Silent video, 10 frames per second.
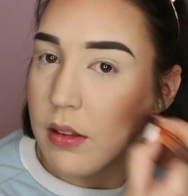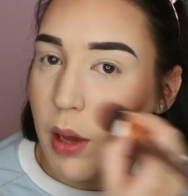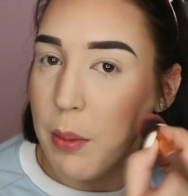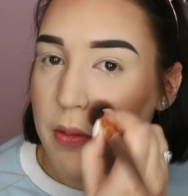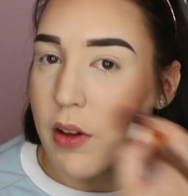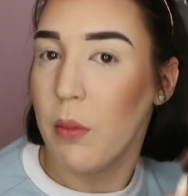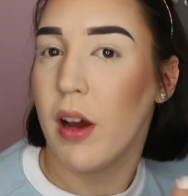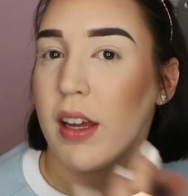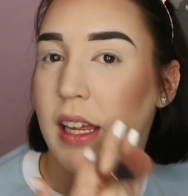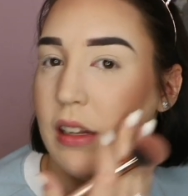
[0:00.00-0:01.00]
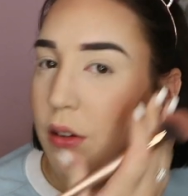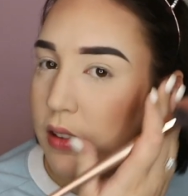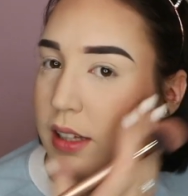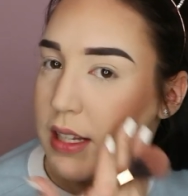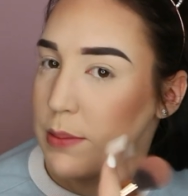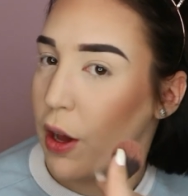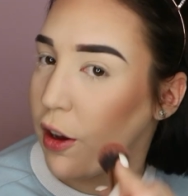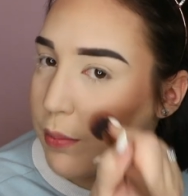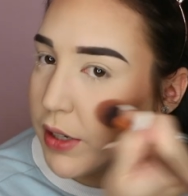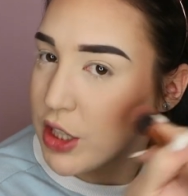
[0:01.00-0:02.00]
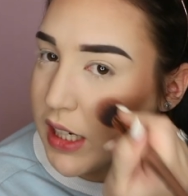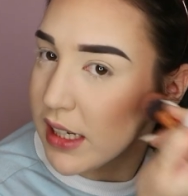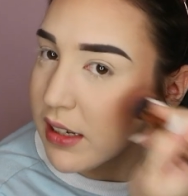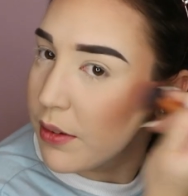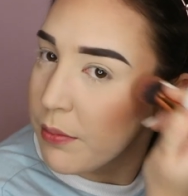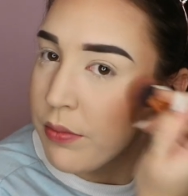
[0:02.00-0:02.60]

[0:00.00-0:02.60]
but I prefer working on this part of my cheek.